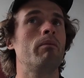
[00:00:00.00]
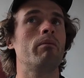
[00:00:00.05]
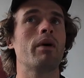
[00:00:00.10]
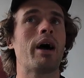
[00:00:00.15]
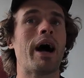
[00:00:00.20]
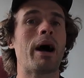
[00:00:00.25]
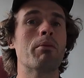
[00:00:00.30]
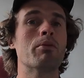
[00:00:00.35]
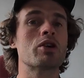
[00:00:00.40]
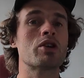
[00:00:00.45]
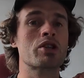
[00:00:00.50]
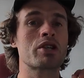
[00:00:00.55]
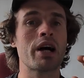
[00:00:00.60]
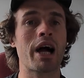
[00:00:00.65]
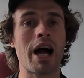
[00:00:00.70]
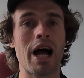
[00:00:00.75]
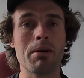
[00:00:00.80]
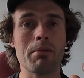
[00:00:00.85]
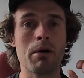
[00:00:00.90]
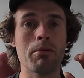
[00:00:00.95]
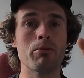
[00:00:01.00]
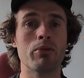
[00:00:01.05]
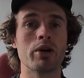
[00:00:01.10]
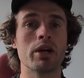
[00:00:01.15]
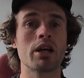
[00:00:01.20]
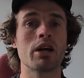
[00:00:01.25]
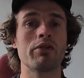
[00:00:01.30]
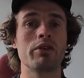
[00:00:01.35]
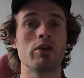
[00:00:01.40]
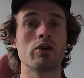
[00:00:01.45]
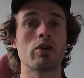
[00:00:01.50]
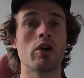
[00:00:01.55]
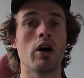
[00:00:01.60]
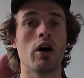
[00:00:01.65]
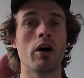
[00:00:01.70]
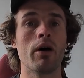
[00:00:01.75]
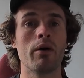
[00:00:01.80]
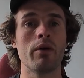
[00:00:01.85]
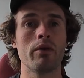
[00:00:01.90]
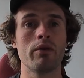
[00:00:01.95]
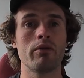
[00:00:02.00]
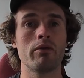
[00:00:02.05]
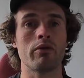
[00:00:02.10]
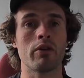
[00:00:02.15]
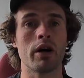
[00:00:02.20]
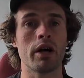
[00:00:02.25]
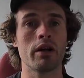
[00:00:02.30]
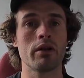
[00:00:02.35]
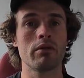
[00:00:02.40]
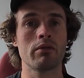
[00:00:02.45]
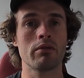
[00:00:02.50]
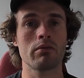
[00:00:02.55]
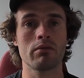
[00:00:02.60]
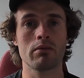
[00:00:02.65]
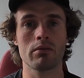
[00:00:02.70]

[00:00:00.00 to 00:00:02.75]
how much time and money have you got, right?